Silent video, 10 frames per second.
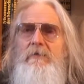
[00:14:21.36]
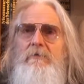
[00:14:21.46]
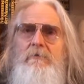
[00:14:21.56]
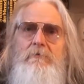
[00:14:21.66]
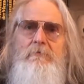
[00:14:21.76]

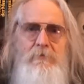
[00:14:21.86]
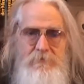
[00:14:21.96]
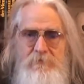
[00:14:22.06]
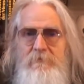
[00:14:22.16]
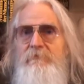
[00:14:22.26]
and
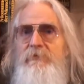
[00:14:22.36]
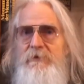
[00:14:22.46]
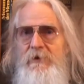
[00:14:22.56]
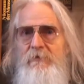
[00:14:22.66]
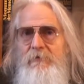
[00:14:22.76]

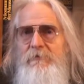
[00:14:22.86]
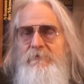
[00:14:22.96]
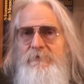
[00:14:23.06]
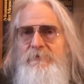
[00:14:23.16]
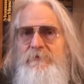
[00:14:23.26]
for
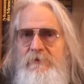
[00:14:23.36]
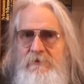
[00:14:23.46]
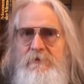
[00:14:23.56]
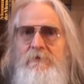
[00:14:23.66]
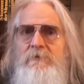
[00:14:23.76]
sure the
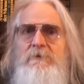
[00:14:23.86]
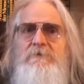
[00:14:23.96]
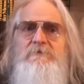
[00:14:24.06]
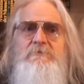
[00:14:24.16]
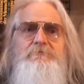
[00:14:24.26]

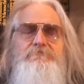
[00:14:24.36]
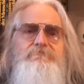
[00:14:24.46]
illness